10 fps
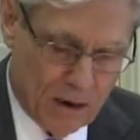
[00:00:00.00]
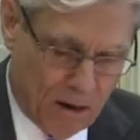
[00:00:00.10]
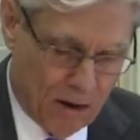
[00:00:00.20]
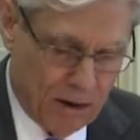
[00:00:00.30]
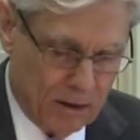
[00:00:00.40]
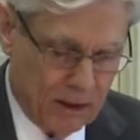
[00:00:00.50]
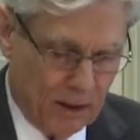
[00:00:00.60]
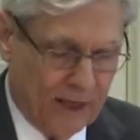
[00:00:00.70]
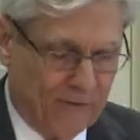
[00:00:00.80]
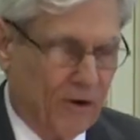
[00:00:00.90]
are
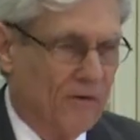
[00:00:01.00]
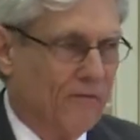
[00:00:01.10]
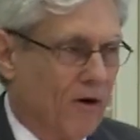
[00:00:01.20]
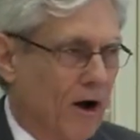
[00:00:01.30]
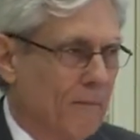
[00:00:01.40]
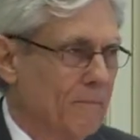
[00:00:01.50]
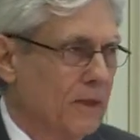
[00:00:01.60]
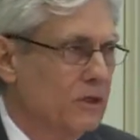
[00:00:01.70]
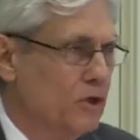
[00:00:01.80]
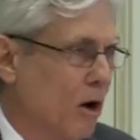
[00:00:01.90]
delivered from
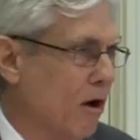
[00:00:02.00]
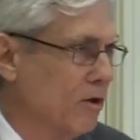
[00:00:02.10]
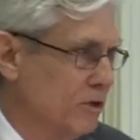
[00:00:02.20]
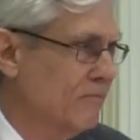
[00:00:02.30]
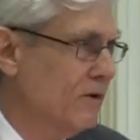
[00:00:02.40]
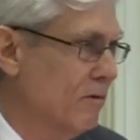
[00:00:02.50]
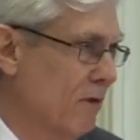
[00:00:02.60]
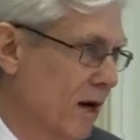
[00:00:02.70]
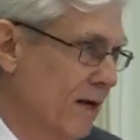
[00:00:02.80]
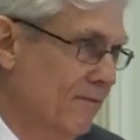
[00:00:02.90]
the jaws of the
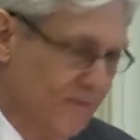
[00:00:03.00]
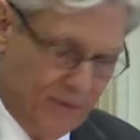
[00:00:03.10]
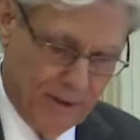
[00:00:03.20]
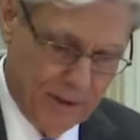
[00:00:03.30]
grave.